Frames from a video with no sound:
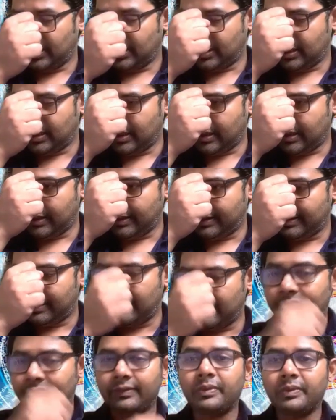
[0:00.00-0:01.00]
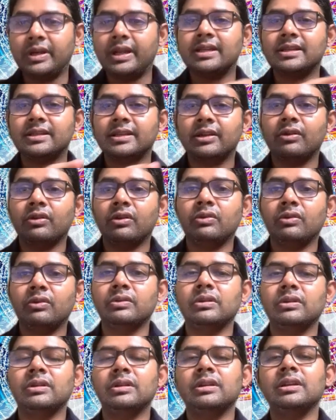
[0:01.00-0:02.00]
Everyone has their own
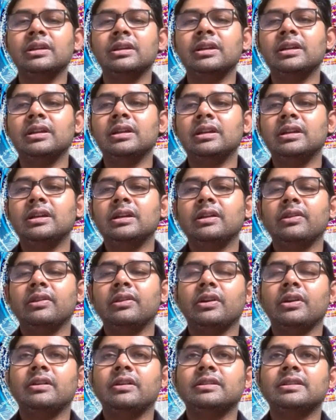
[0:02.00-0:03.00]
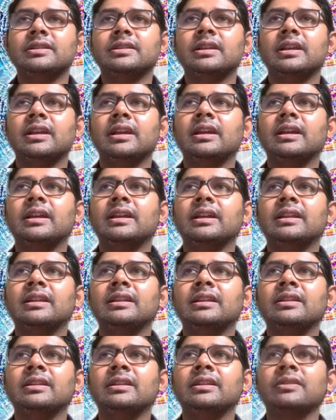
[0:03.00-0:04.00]
thoughts
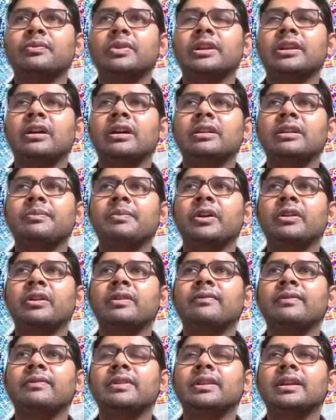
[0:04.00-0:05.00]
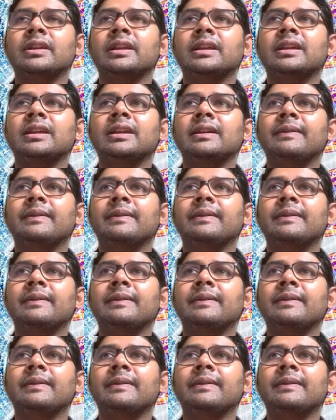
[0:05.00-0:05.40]
and whatnot about everything.